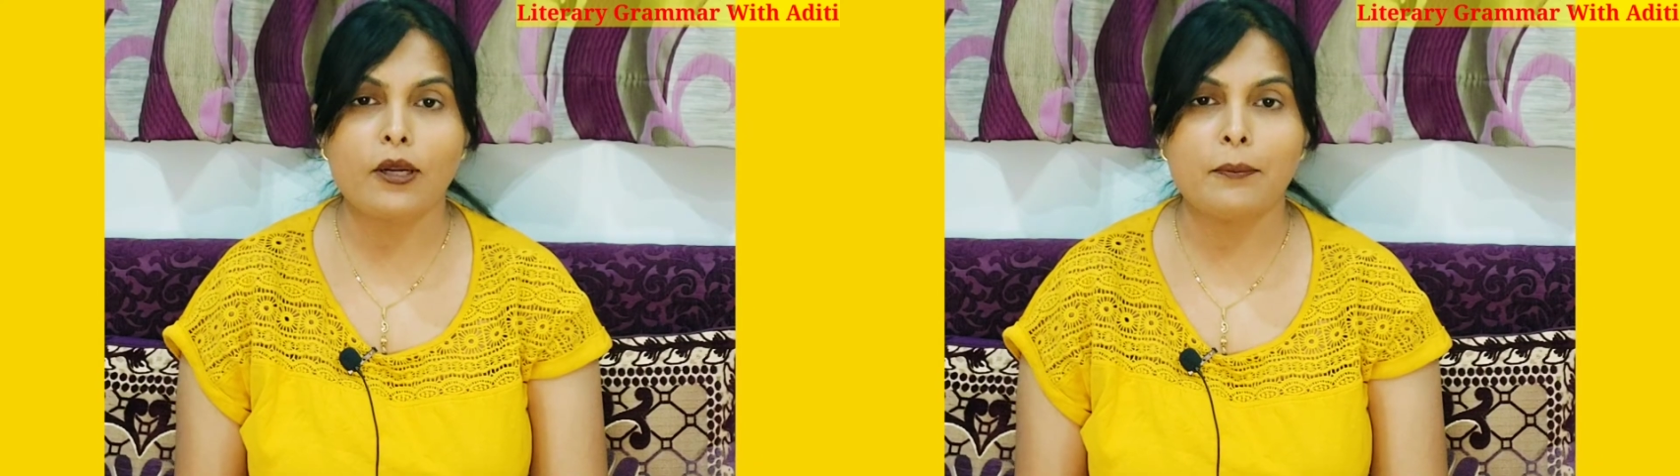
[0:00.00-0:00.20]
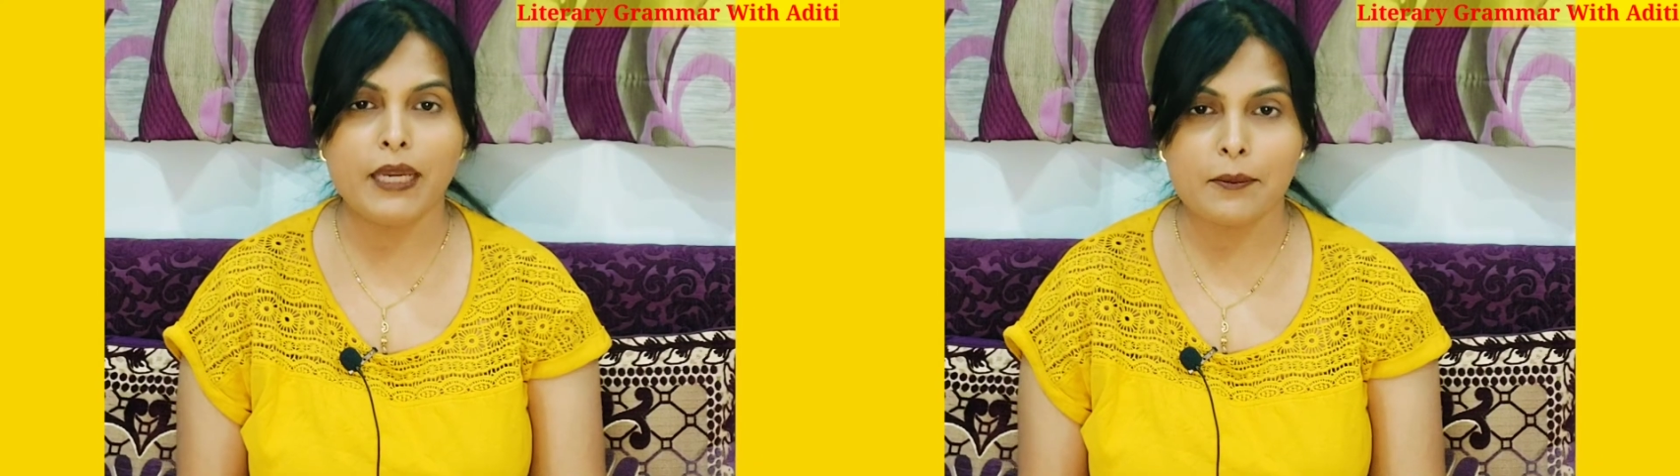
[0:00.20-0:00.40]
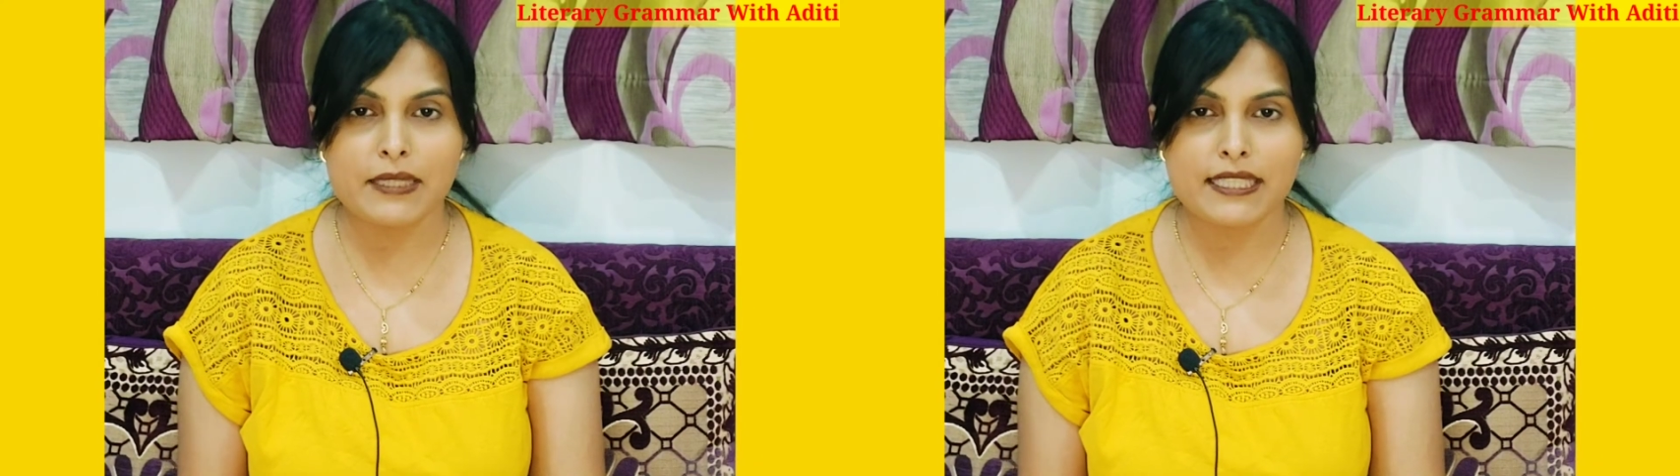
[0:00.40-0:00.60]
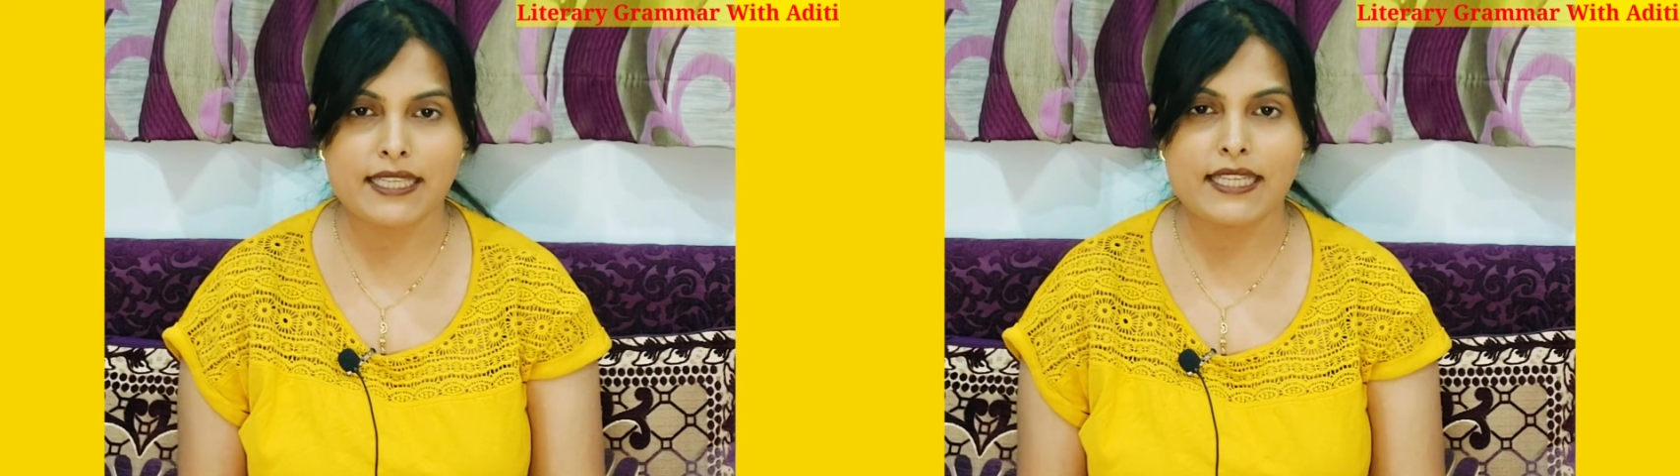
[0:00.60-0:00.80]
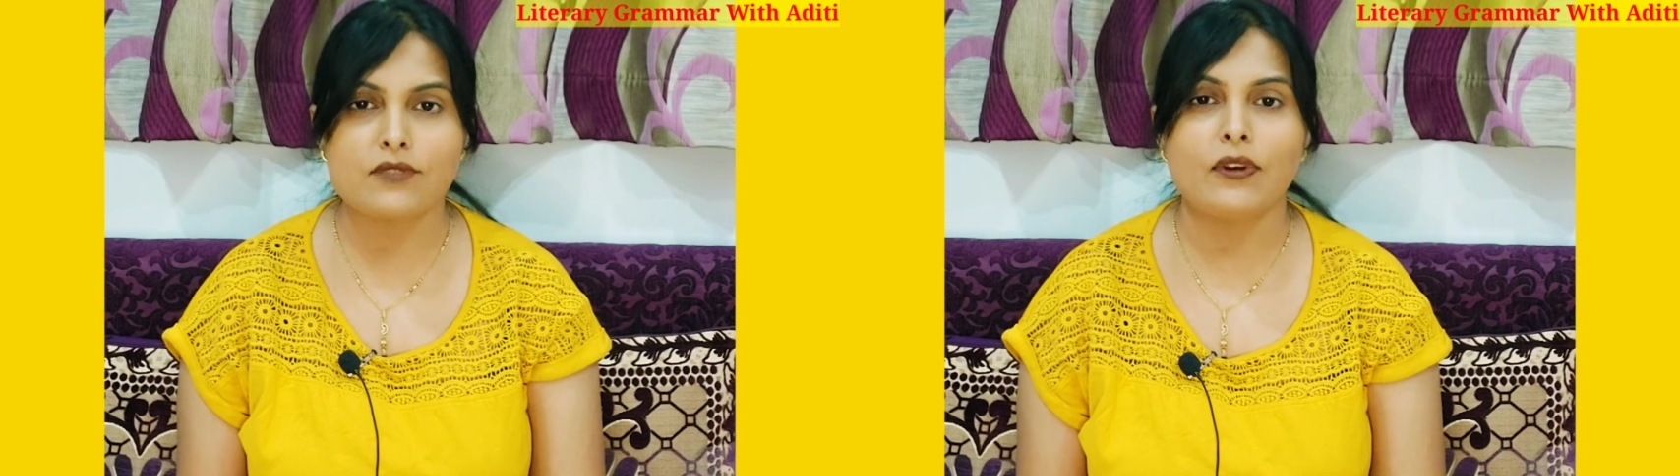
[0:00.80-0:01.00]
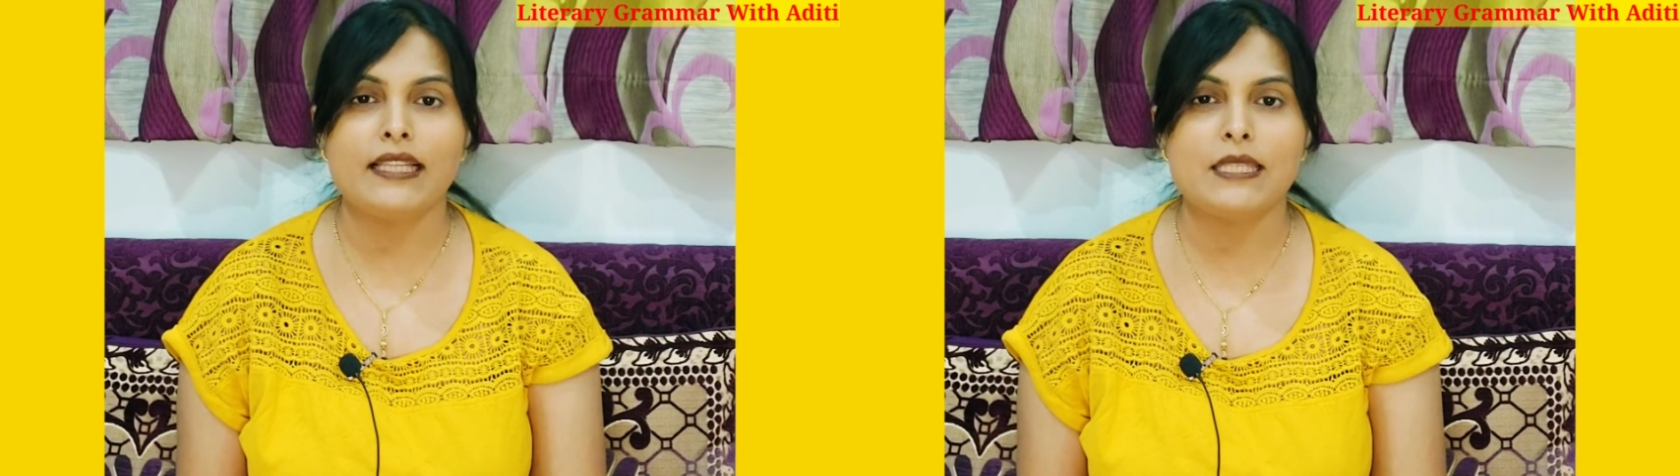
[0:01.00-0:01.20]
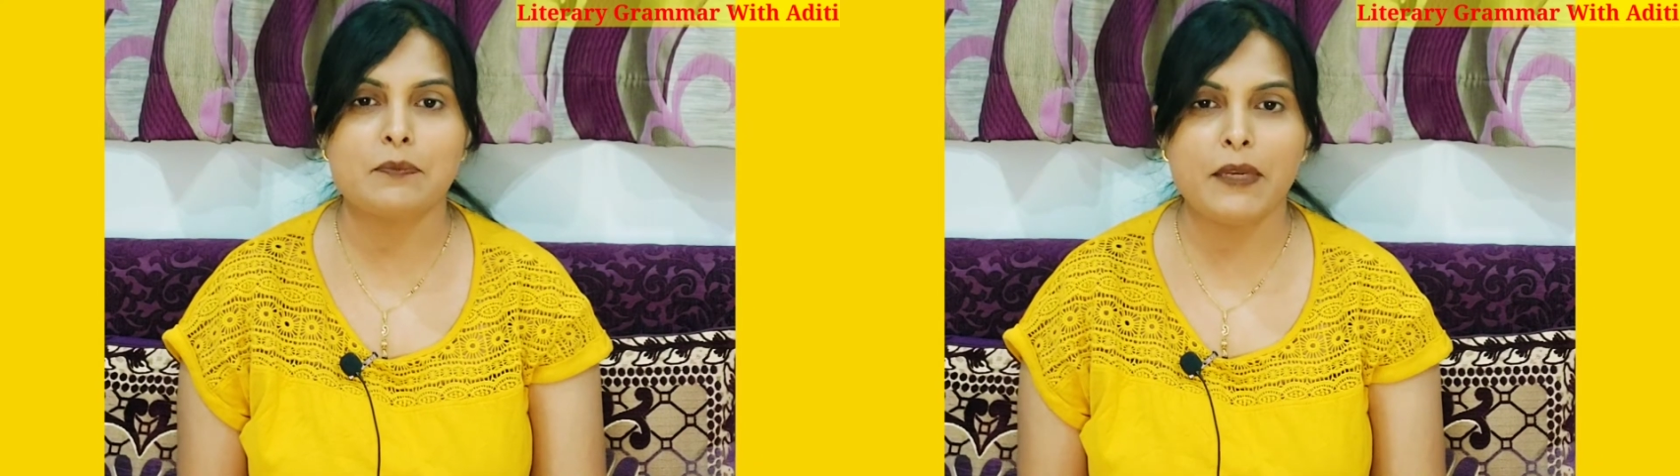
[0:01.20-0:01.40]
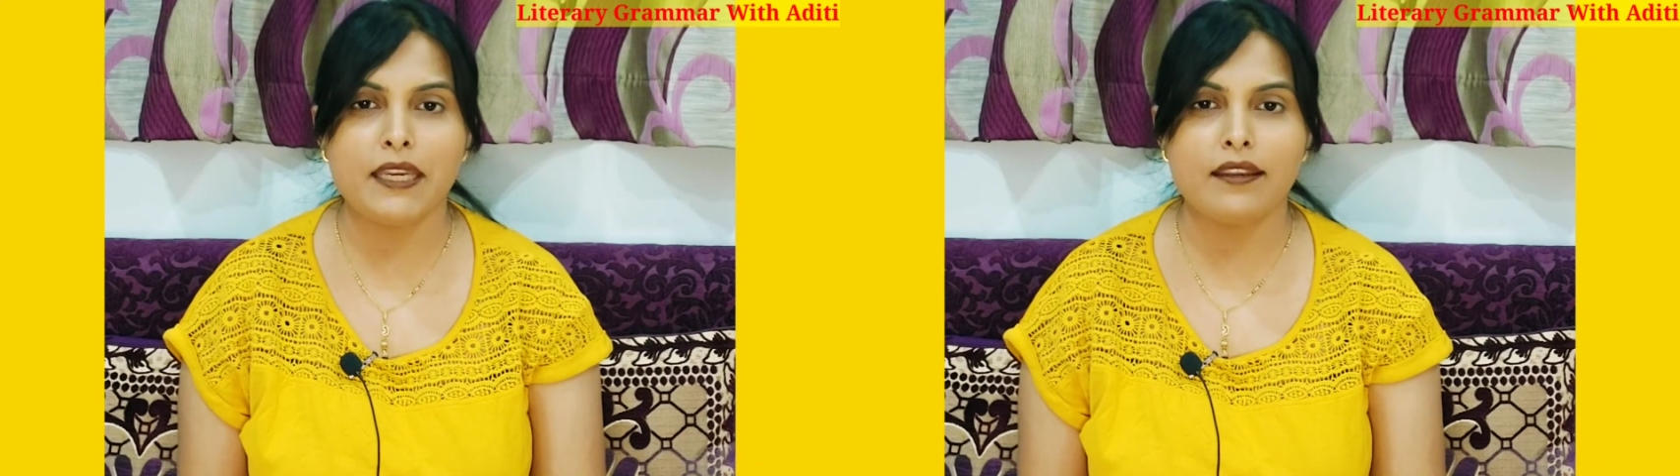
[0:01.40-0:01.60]
or make mistakes while
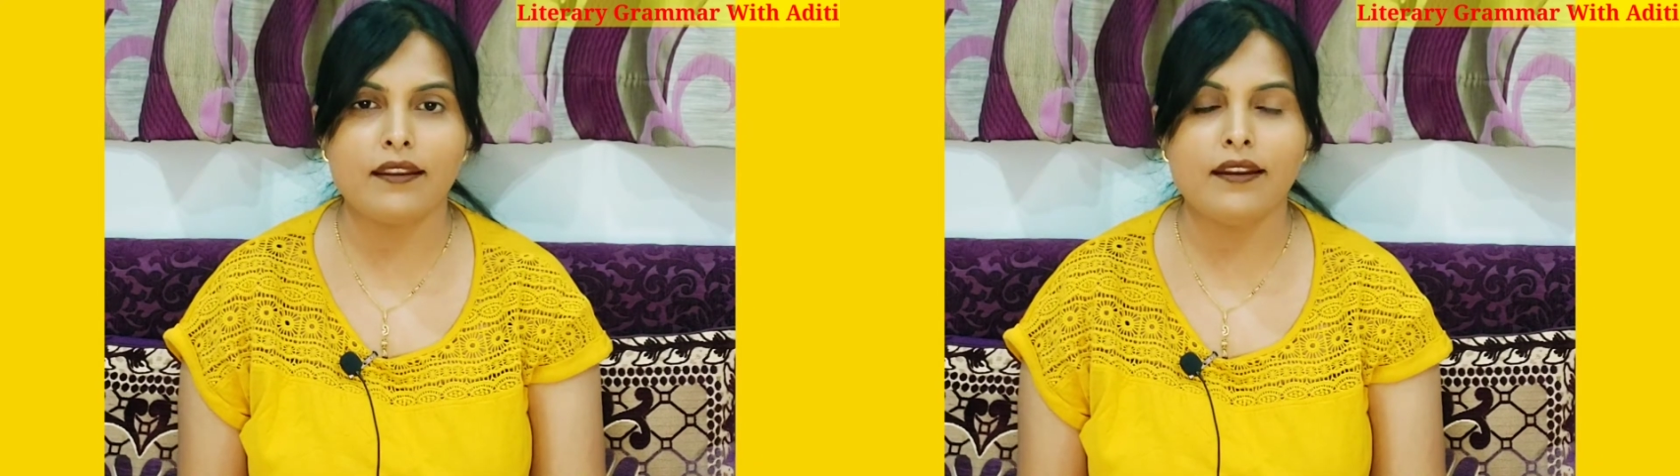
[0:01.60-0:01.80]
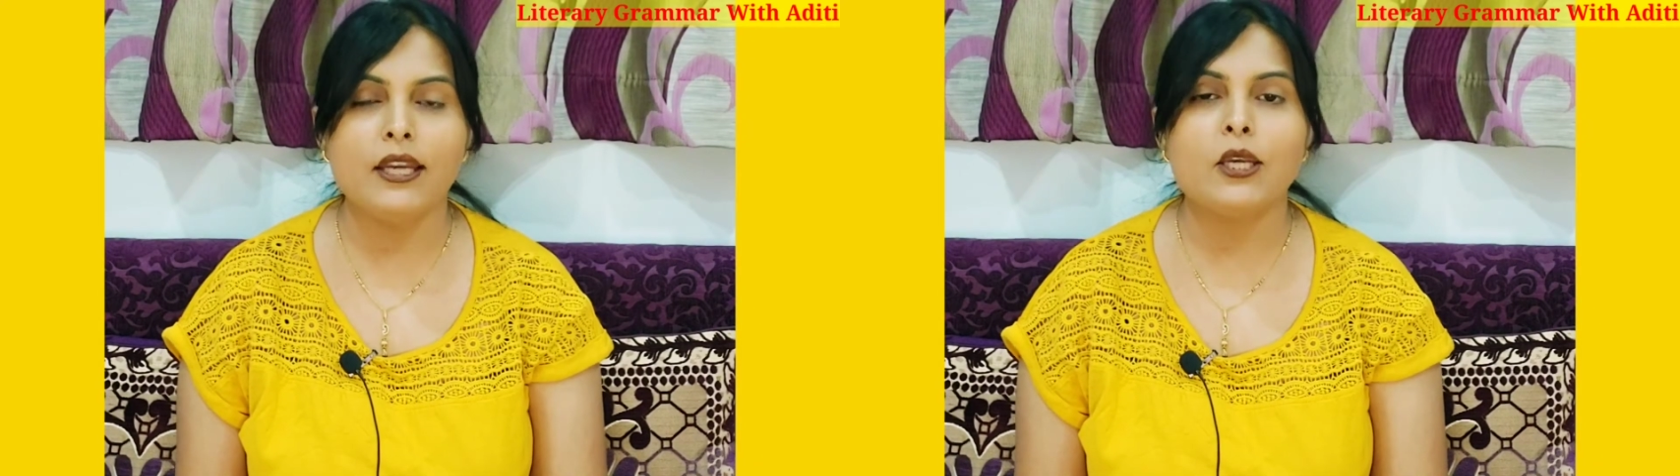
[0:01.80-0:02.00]
speaking,